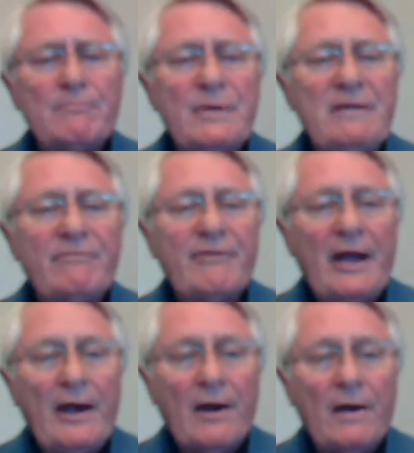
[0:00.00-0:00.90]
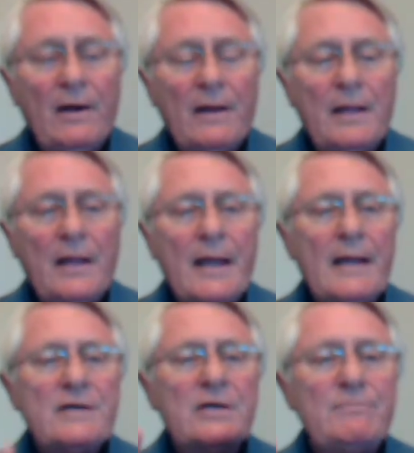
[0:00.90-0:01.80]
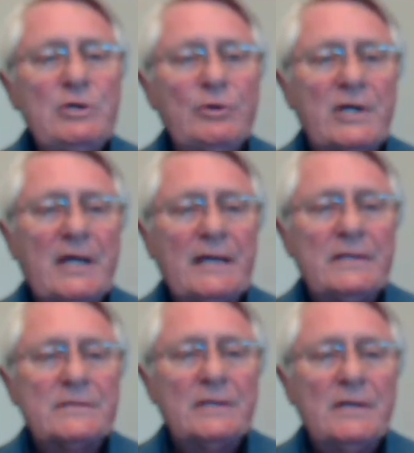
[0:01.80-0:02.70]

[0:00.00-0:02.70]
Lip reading: be fair, and communicate